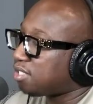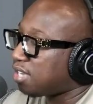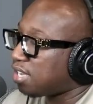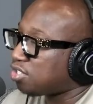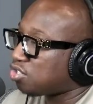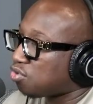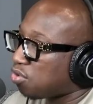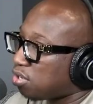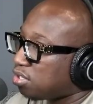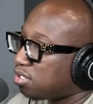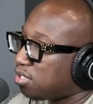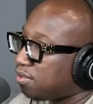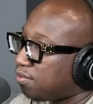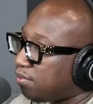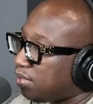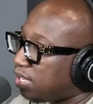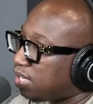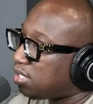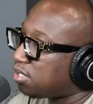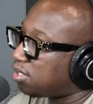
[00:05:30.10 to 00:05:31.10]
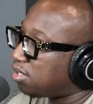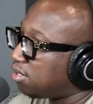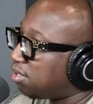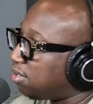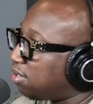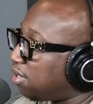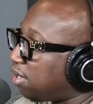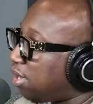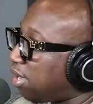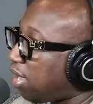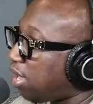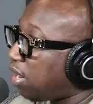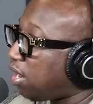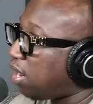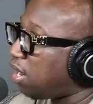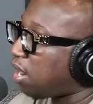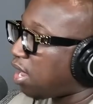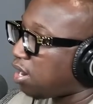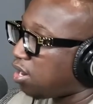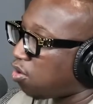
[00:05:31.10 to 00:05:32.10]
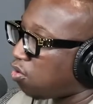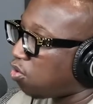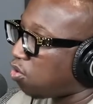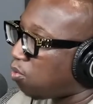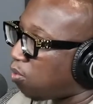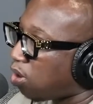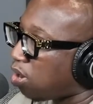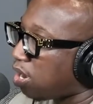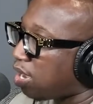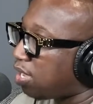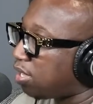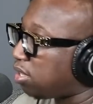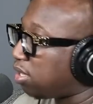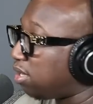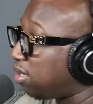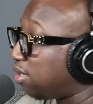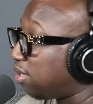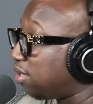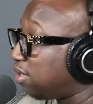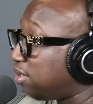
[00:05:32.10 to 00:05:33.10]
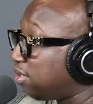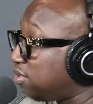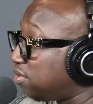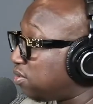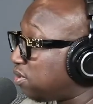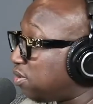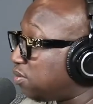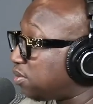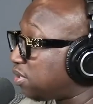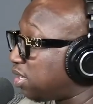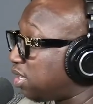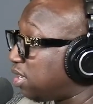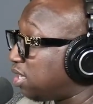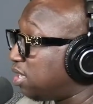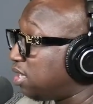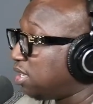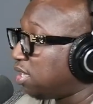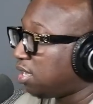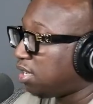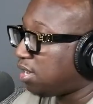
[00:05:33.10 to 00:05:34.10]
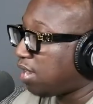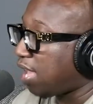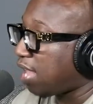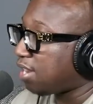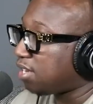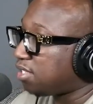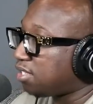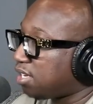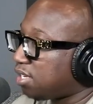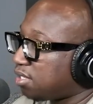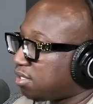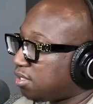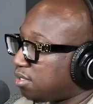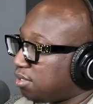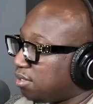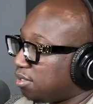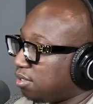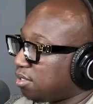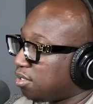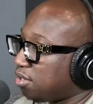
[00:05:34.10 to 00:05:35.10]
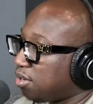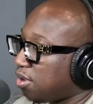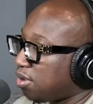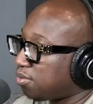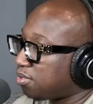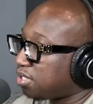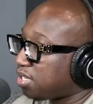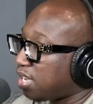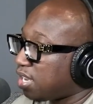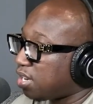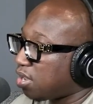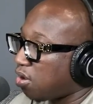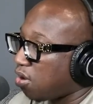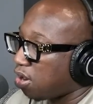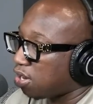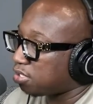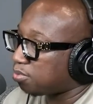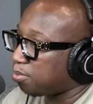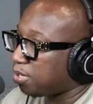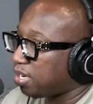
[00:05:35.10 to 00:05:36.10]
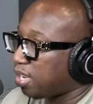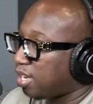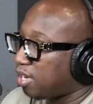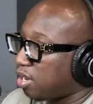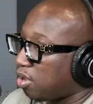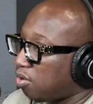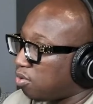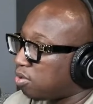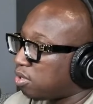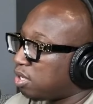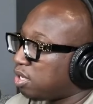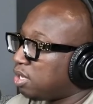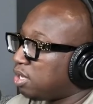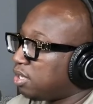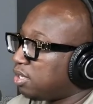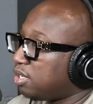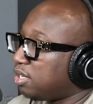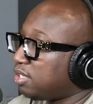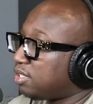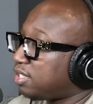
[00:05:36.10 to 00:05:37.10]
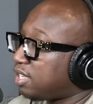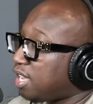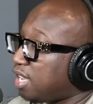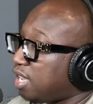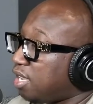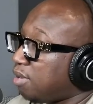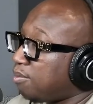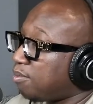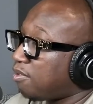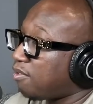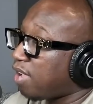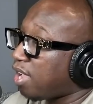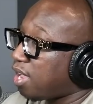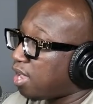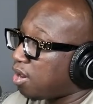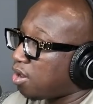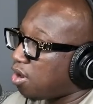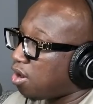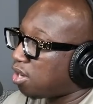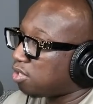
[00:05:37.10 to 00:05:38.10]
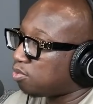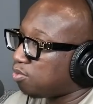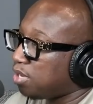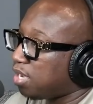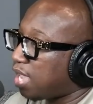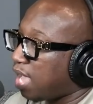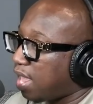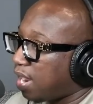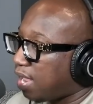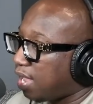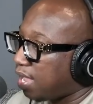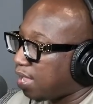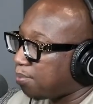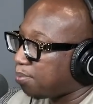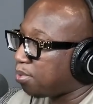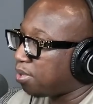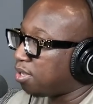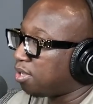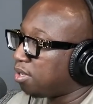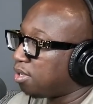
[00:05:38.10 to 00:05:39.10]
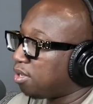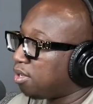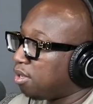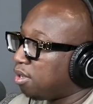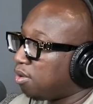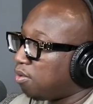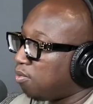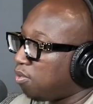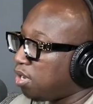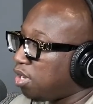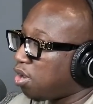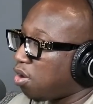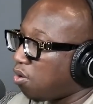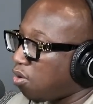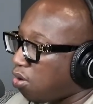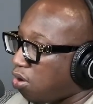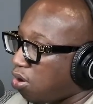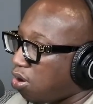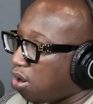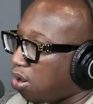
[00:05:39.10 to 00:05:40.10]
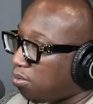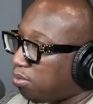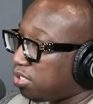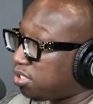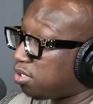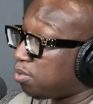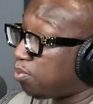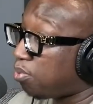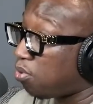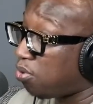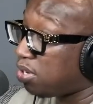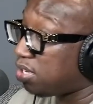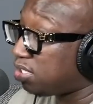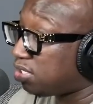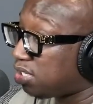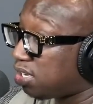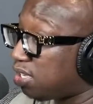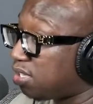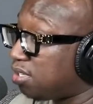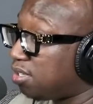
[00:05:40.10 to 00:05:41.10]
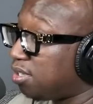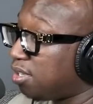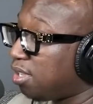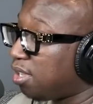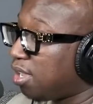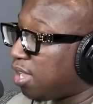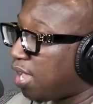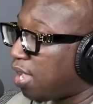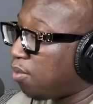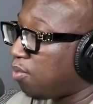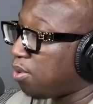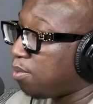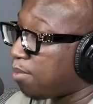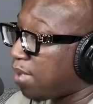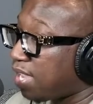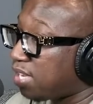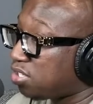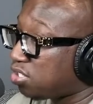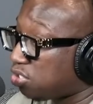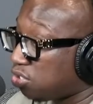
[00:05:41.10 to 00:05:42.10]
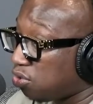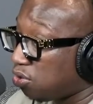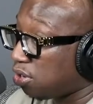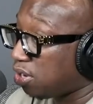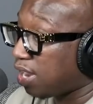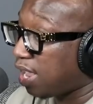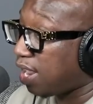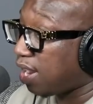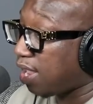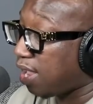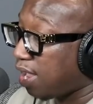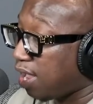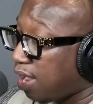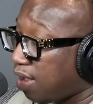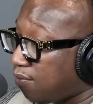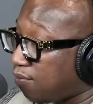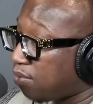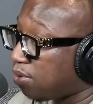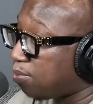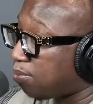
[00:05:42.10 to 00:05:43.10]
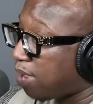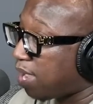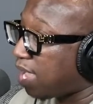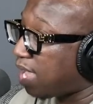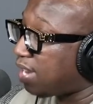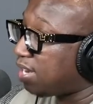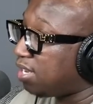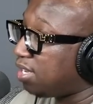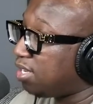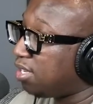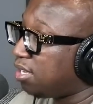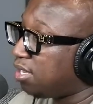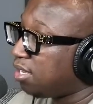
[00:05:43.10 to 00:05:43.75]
trust the vision. Yeah. And then they know the work ethic. You know what I'm saying? Not to just, you know what I'm saying, the artists, but they know the team of A&Rs we got at Epic. We go hard. We support each other, and we make sure that everybody,